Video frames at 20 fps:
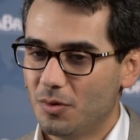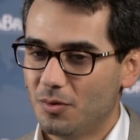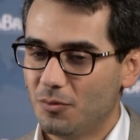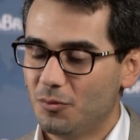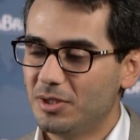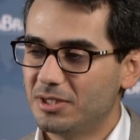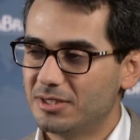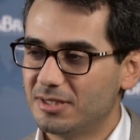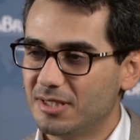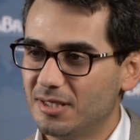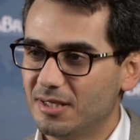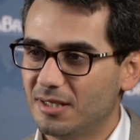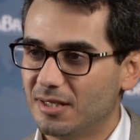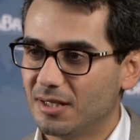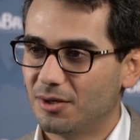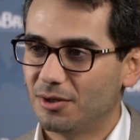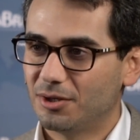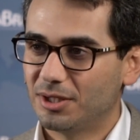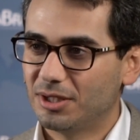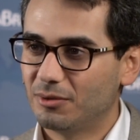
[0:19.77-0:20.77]
We see
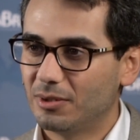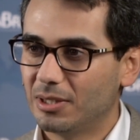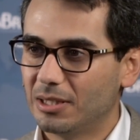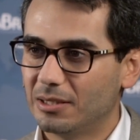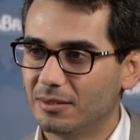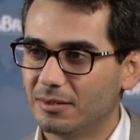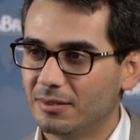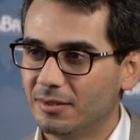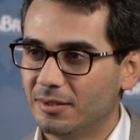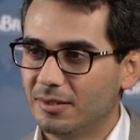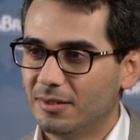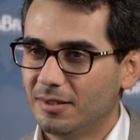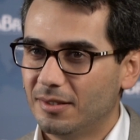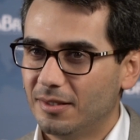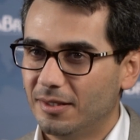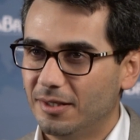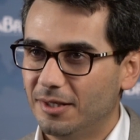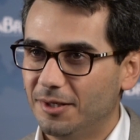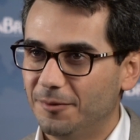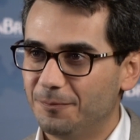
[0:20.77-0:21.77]
at Honeywell
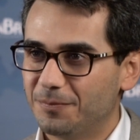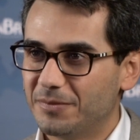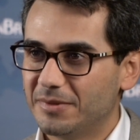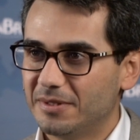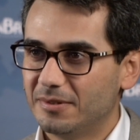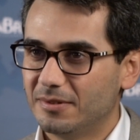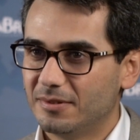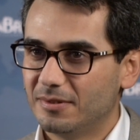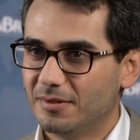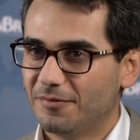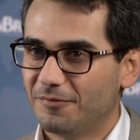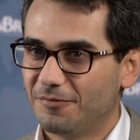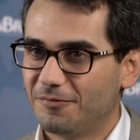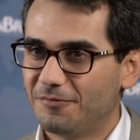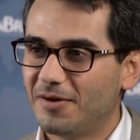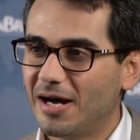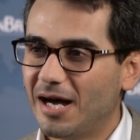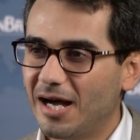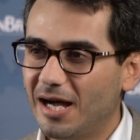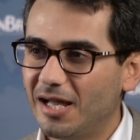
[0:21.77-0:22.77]
uh,
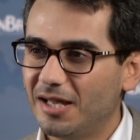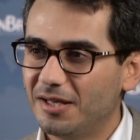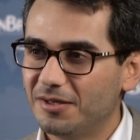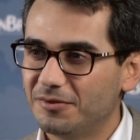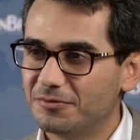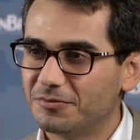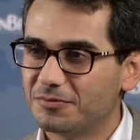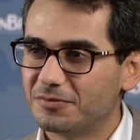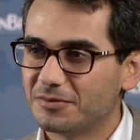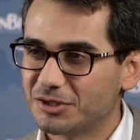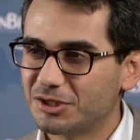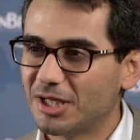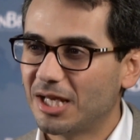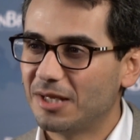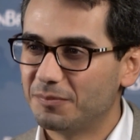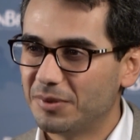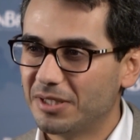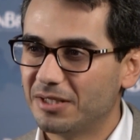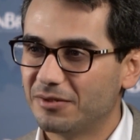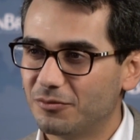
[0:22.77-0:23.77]
five
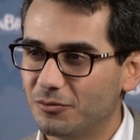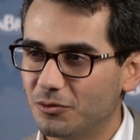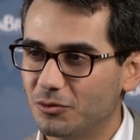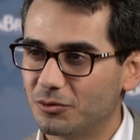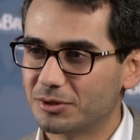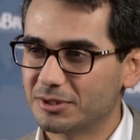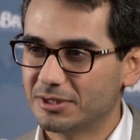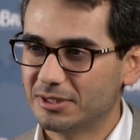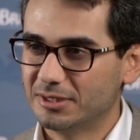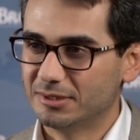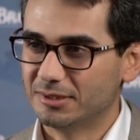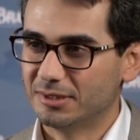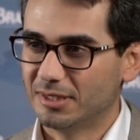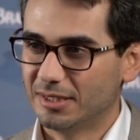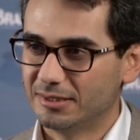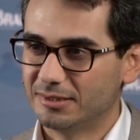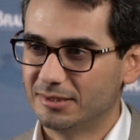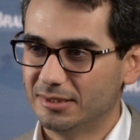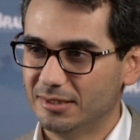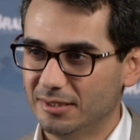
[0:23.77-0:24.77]
shaping forces,
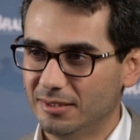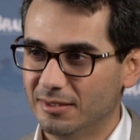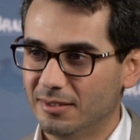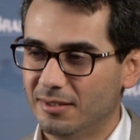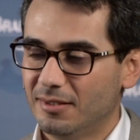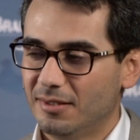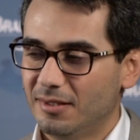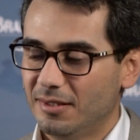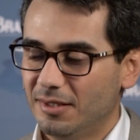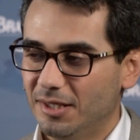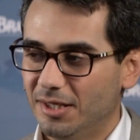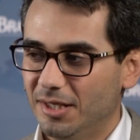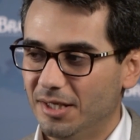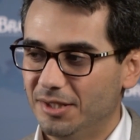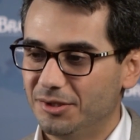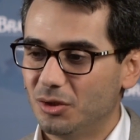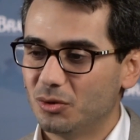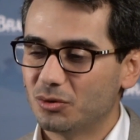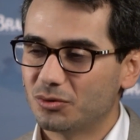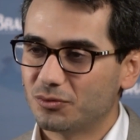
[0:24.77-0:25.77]
I see. Uh,
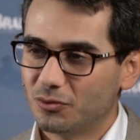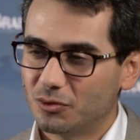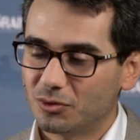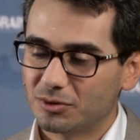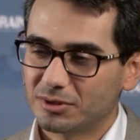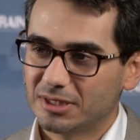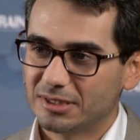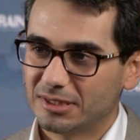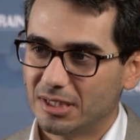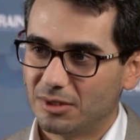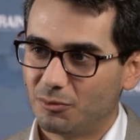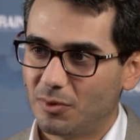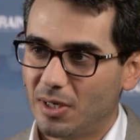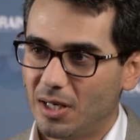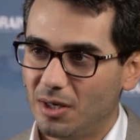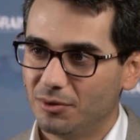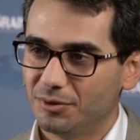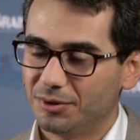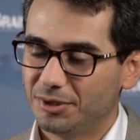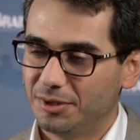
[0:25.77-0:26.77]
those forces are
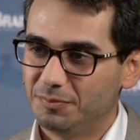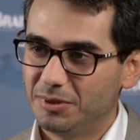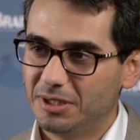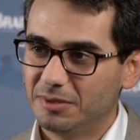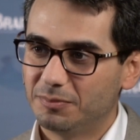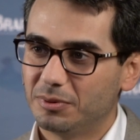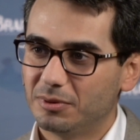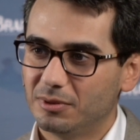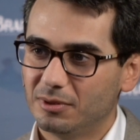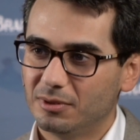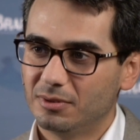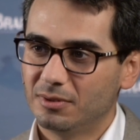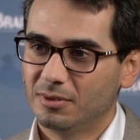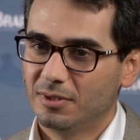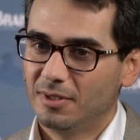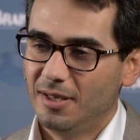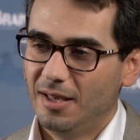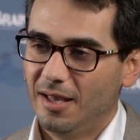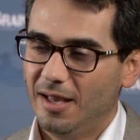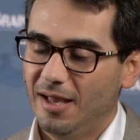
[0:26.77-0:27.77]
around the people
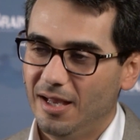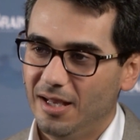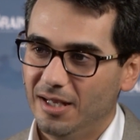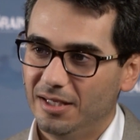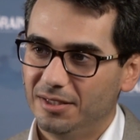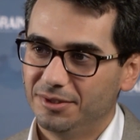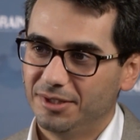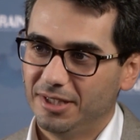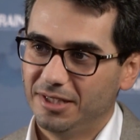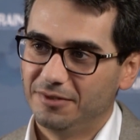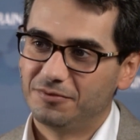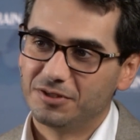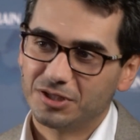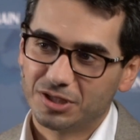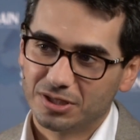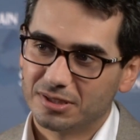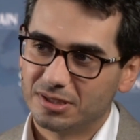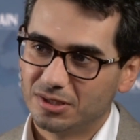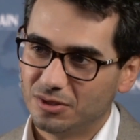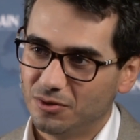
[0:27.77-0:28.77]
and the
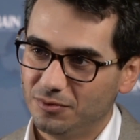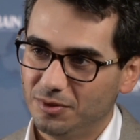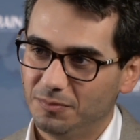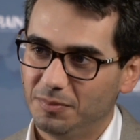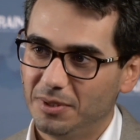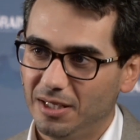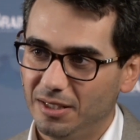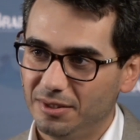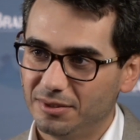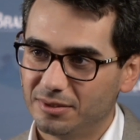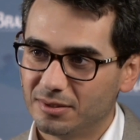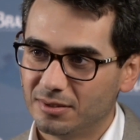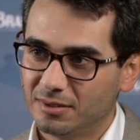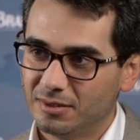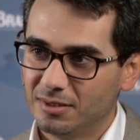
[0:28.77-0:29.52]
efficiency of the plant.